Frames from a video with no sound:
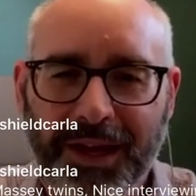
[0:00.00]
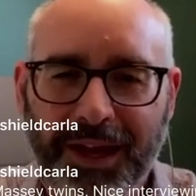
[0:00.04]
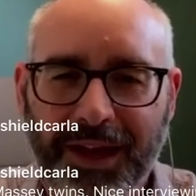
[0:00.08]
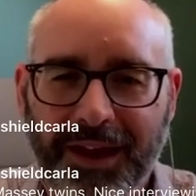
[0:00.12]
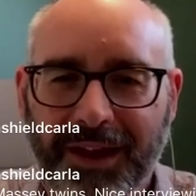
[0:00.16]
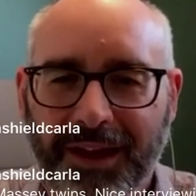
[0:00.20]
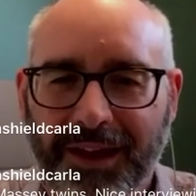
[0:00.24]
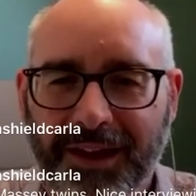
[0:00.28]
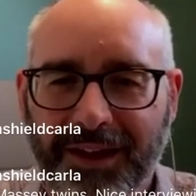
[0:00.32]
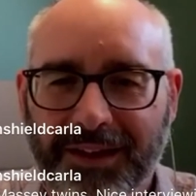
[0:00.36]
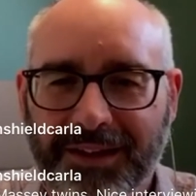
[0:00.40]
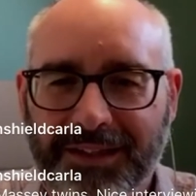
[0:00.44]

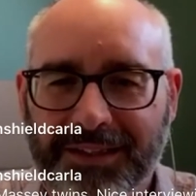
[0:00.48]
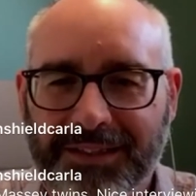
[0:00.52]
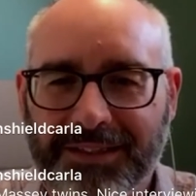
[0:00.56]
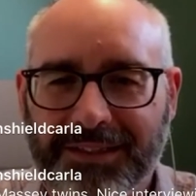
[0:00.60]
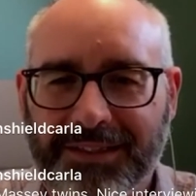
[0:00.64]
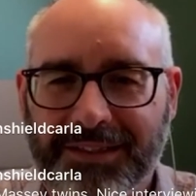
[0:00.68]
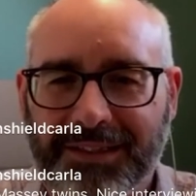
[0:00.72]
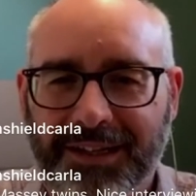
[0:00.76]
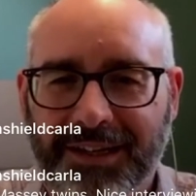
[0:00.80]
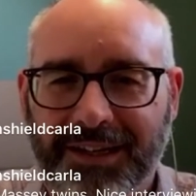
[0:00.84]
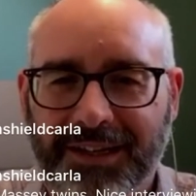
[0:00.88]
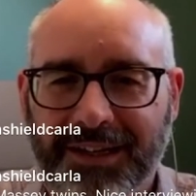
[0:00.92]

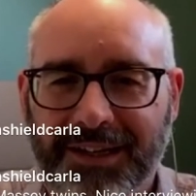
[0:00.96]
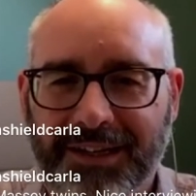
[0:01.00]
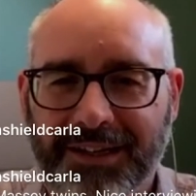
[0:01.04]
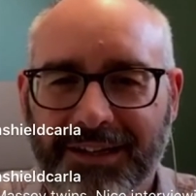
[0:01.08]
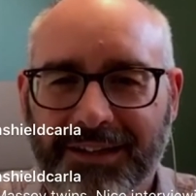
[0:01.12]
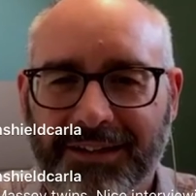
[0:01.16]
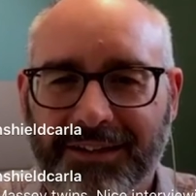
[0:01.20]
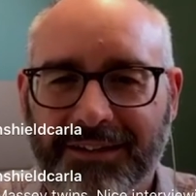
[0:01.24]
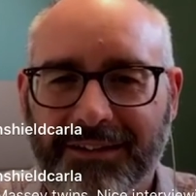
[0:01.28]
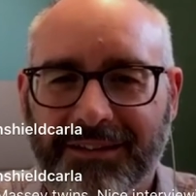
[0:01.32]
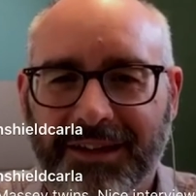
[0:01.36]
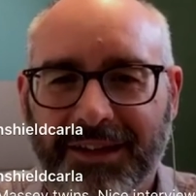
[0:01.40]
And
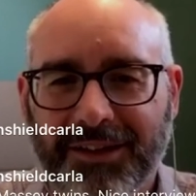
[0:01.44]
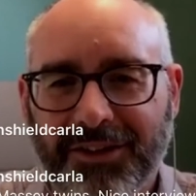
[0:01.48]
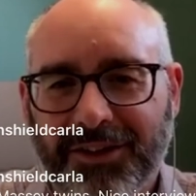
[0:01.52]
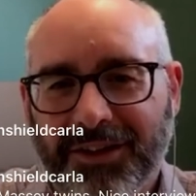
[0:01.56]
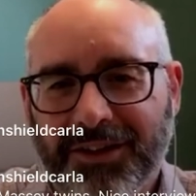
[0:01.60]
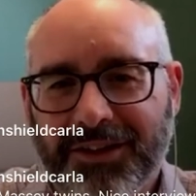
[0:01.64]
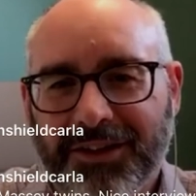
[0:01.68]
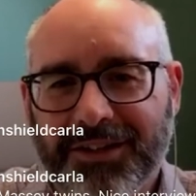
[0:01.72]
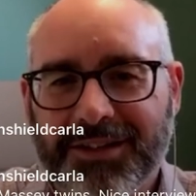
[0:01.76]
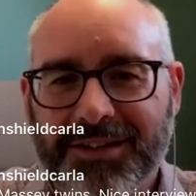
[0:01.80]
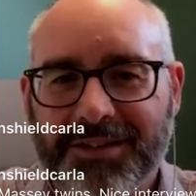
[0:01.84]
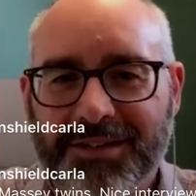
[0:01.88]
uh, then you
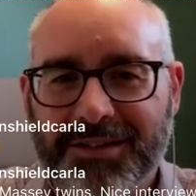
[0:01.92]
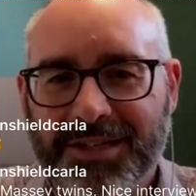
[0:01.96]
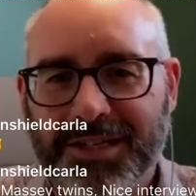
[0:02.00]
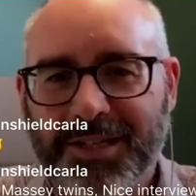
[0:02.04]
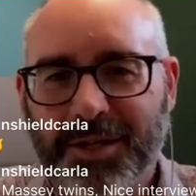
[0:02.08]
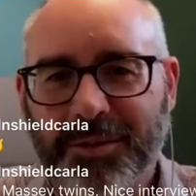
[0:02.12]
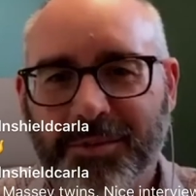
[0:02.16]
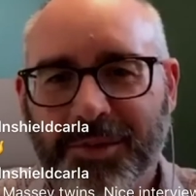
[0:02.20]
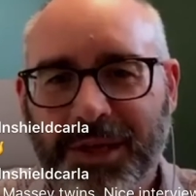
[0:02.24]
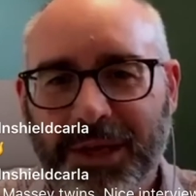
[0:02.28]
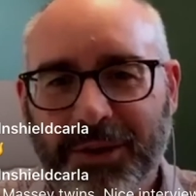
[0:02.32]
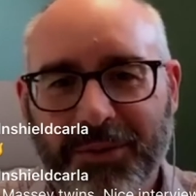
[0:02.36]
can
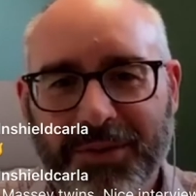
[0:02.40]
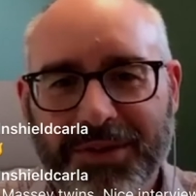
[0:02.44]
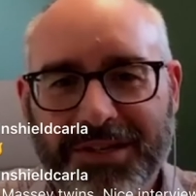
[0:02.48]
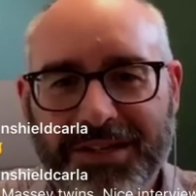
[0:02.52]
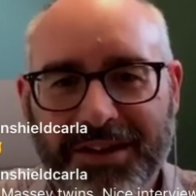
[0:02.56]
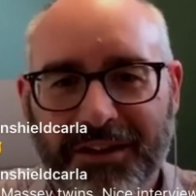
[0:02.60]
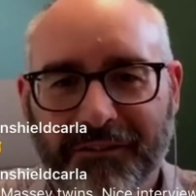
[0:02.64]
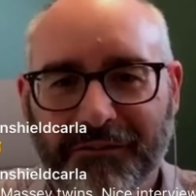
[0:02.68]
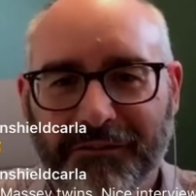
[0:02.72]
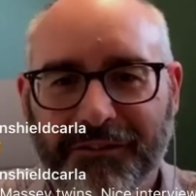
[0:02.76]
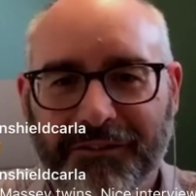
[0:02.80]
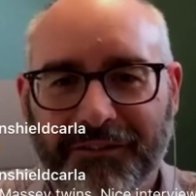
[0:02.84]
still play with
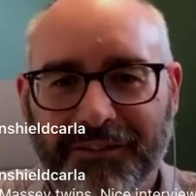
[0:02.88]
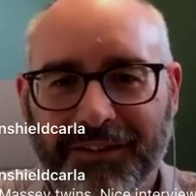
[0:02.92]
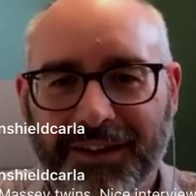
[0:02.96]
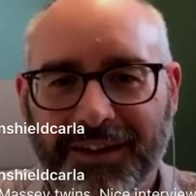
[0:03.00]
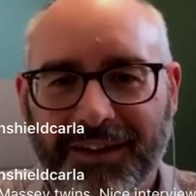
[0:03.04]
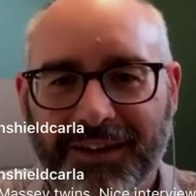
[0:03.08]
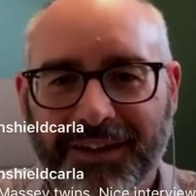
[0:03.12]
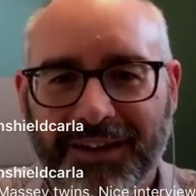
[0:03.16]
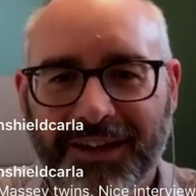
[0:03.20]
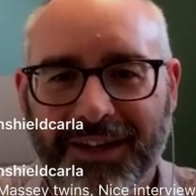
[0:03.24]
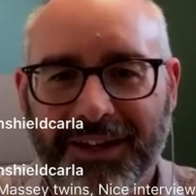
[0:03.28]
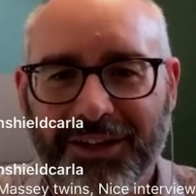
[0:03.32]
stuff
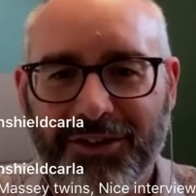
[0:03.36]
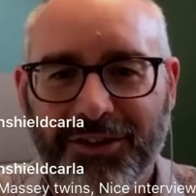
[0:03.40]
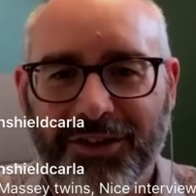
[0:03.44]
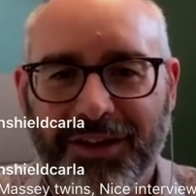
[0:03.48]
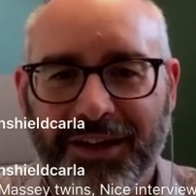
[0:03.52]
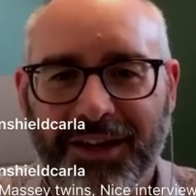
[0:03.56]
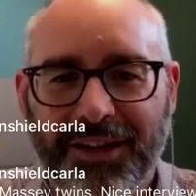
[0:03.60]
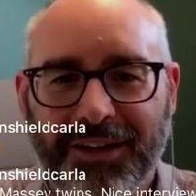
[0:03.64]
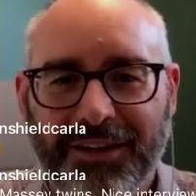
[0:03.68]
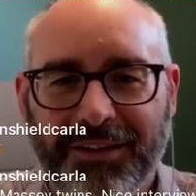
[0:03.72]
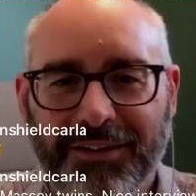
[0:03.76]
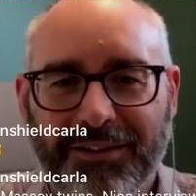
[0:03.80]
in
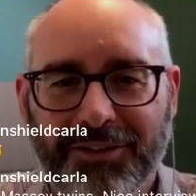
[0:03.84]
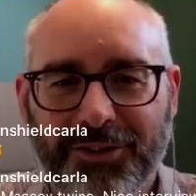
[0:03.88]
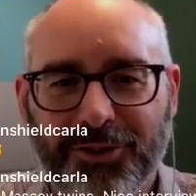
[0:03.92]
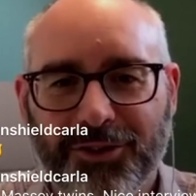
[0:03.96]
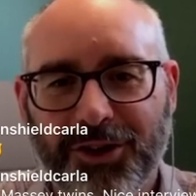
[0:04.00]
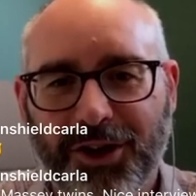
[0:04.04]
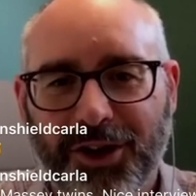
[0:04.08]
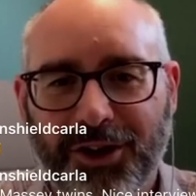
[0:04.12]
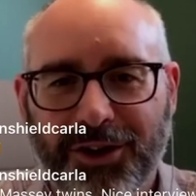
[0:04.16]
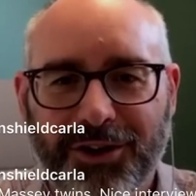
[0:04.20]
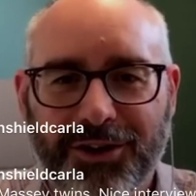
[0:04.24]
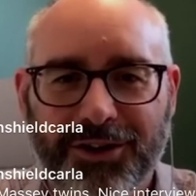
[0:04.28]
in your
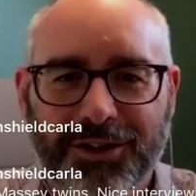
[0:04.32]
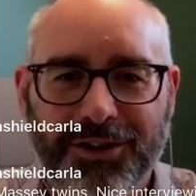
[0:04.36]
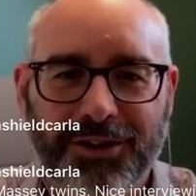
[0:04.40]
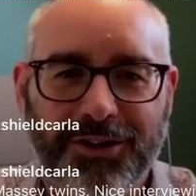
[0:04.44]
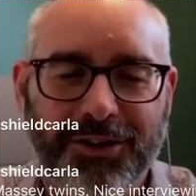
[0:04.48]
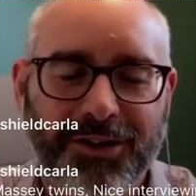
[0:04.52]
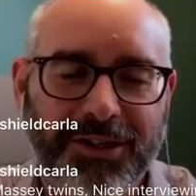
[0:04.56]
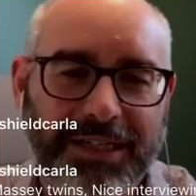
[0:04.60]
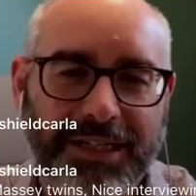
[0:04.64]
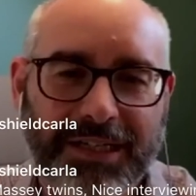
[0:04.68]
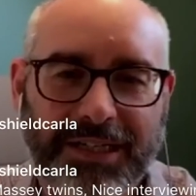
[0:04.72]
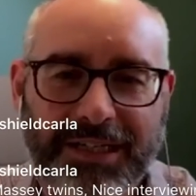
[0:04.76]
yard
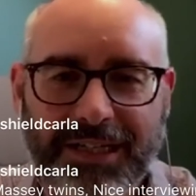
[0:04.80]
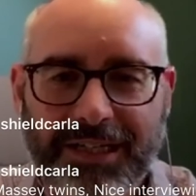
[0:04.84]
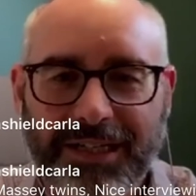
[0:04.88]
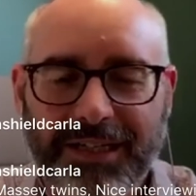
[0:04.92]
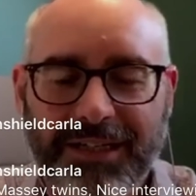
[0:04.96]
or